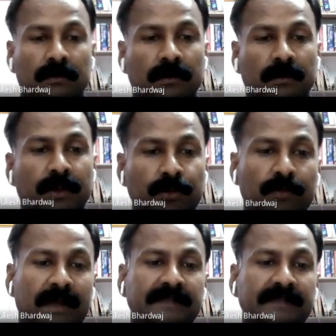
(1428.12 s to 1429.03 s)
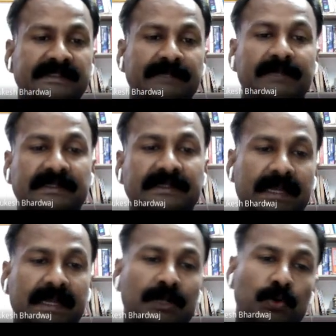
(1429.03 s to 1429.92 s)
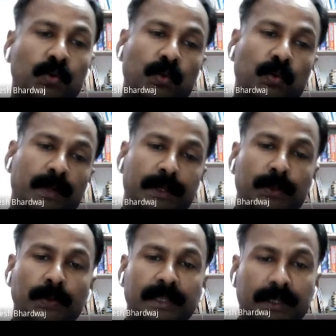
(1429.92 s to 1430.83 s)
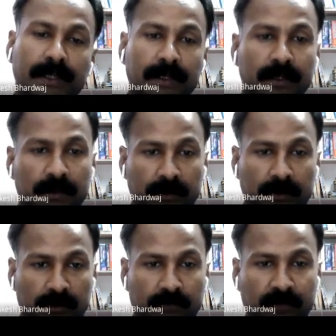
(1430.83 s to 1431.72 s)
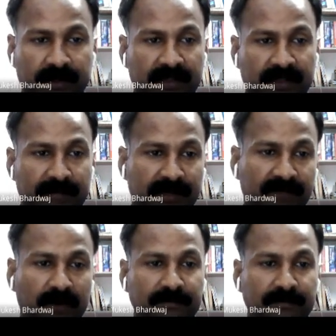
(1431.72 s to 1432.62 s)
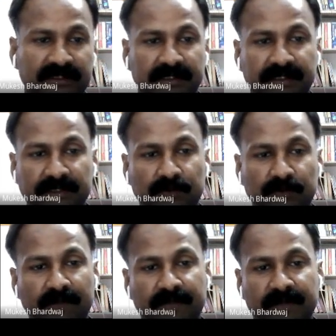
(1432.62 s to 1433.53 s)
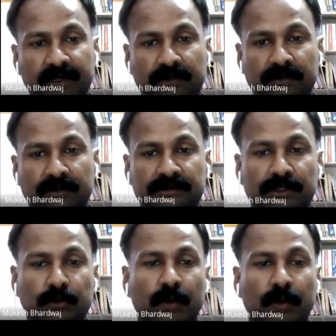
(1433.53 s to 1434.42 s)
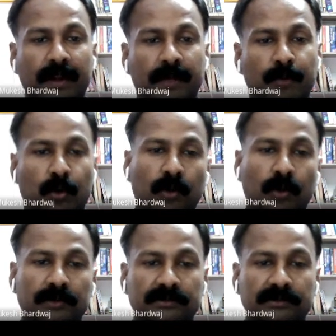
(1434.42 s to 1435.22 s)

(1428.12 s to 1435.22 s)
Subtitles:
into minus e plus n2 into e. For example, if the object contains 150 electrons and 200 protons,